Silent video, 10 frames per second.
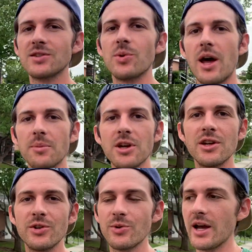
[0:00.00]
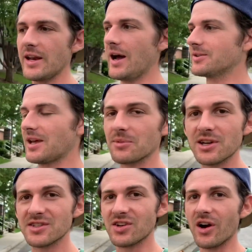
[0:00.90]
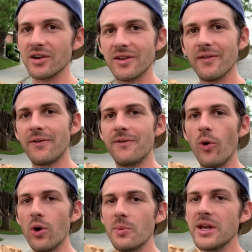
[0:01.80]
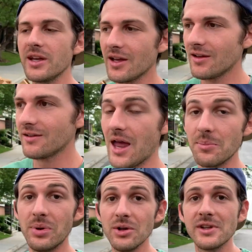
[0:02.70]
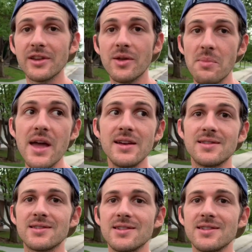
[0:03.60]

so what I'm gonna do right now is I'm gonna start forming and building the maze,